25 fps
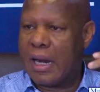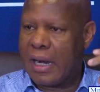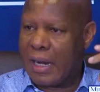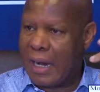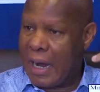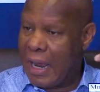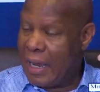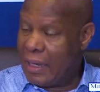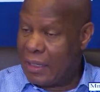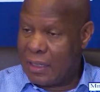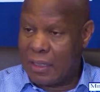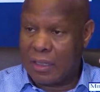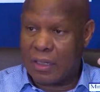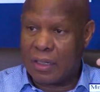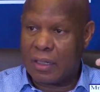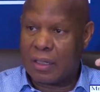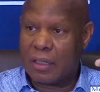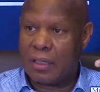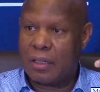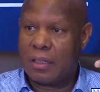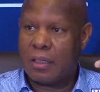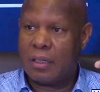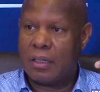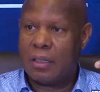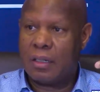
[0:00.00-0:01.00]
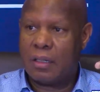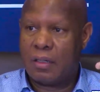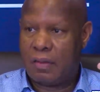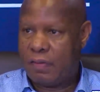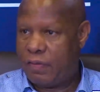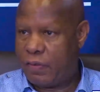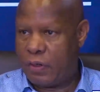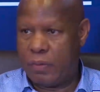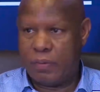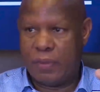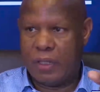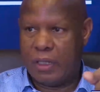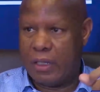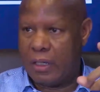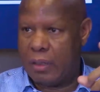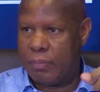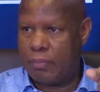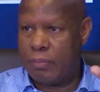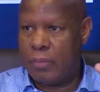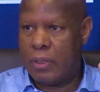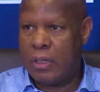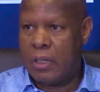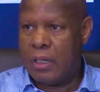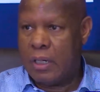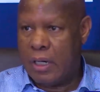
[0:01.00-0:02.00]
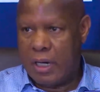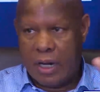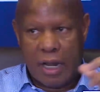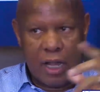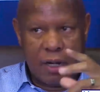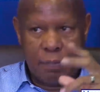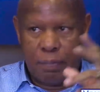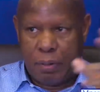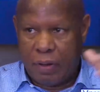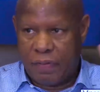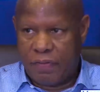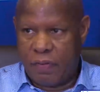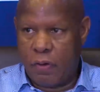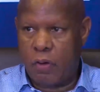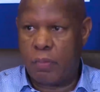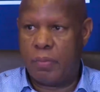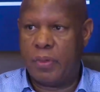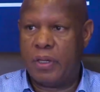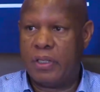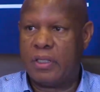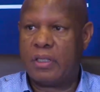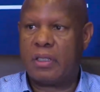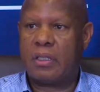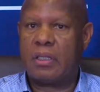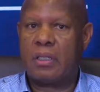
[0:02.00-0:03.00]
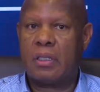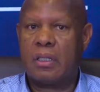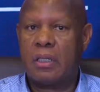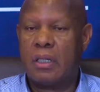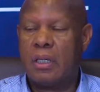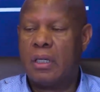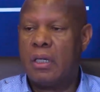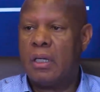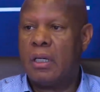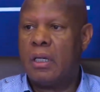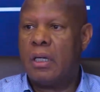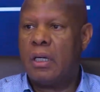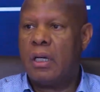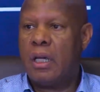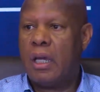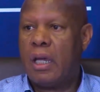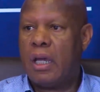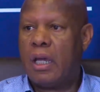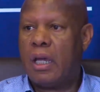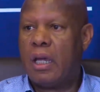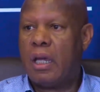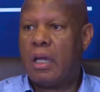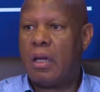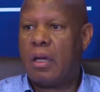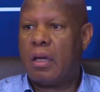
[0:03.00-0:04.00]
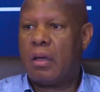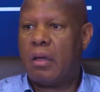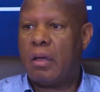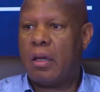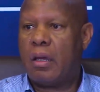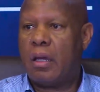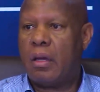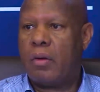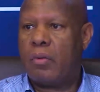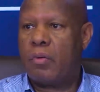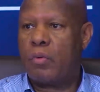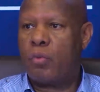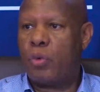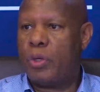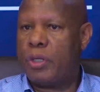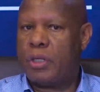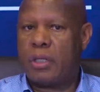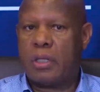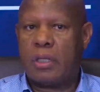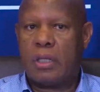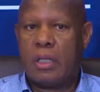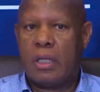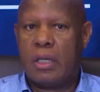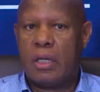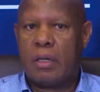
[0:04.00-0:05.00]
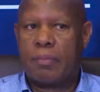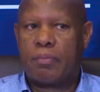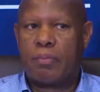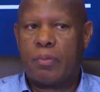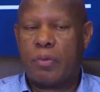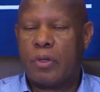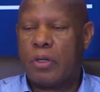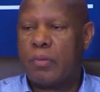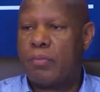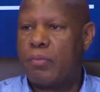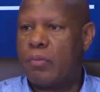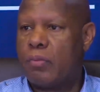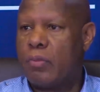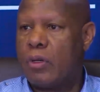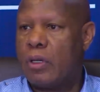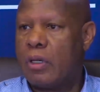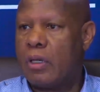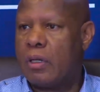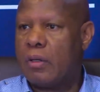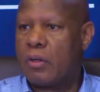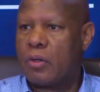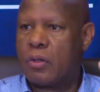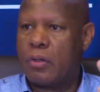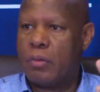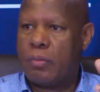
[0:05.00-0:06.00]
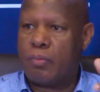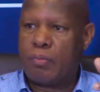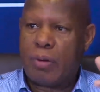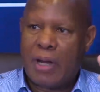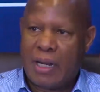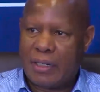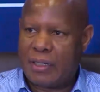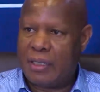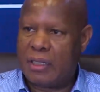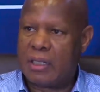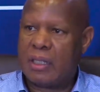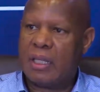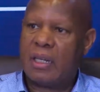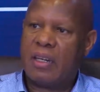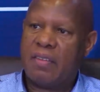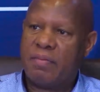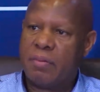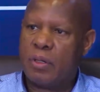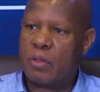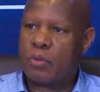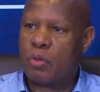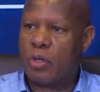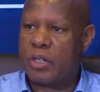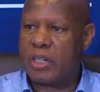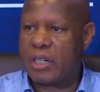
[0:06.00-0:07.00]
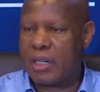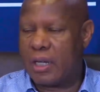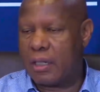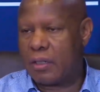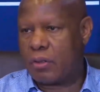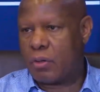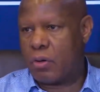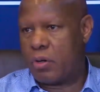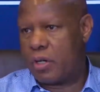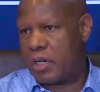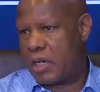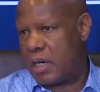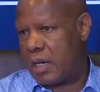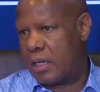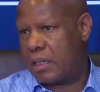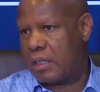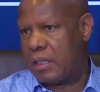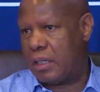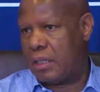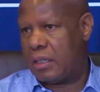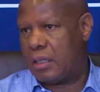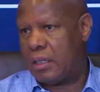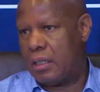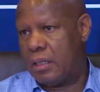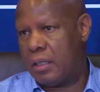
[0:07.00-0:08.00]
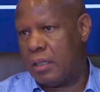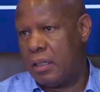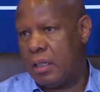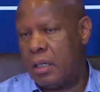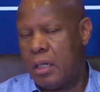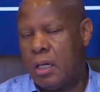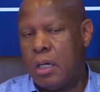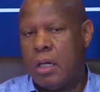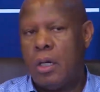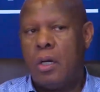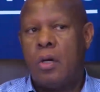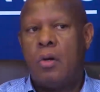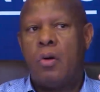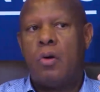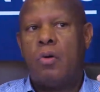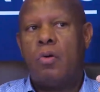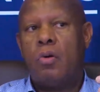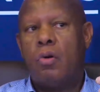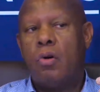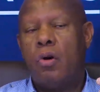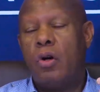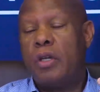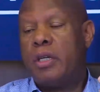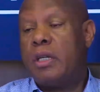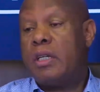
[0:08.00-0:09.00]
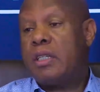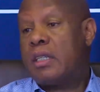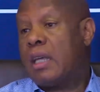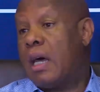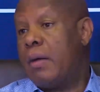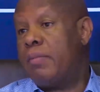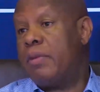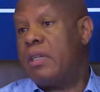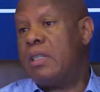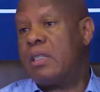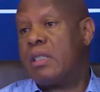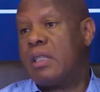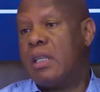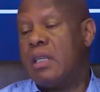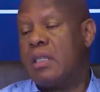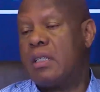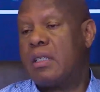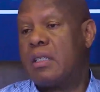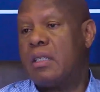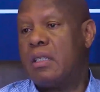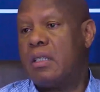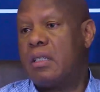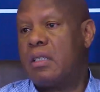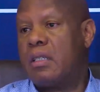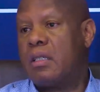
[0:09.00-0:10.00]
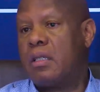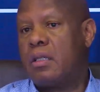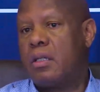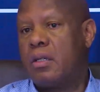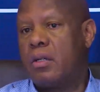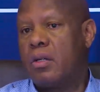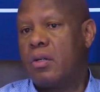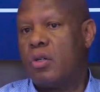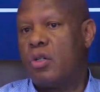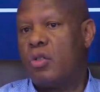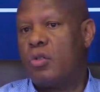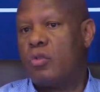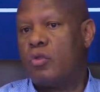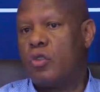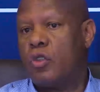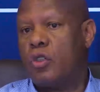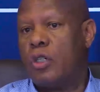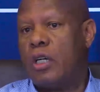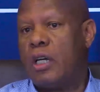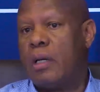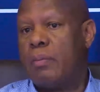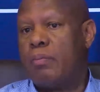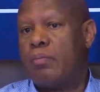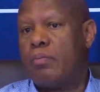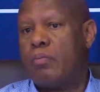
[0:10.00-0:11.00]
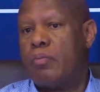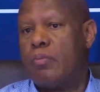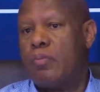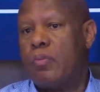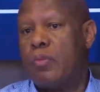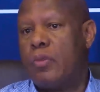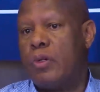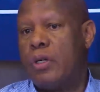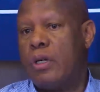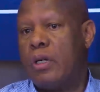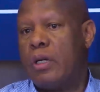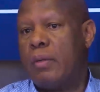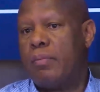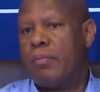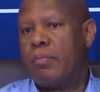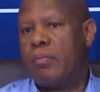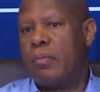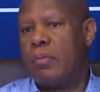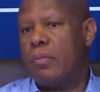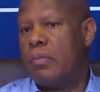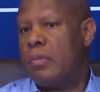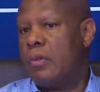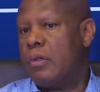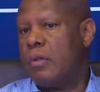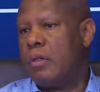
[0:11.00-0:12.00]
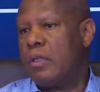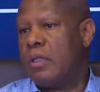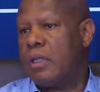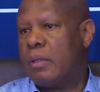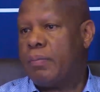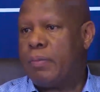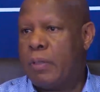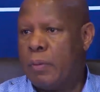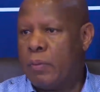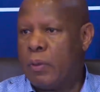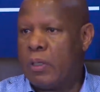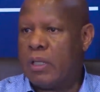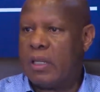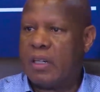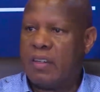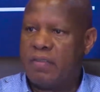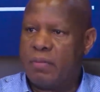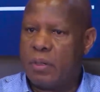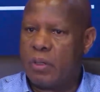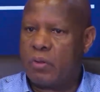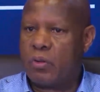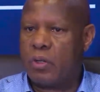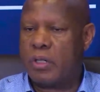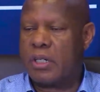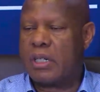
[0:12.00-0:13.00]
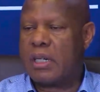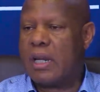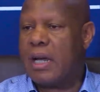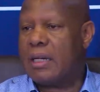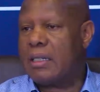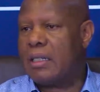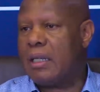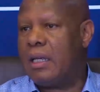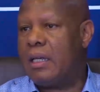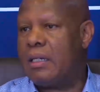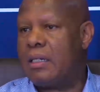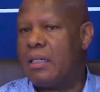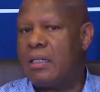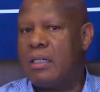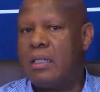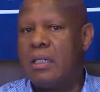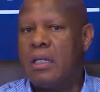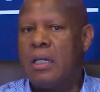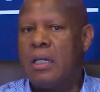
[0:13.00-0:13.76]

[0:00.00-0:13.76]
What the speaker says: arising from the non-performance with the parties that have been contracted. Or in some instances, the people that have been contracted,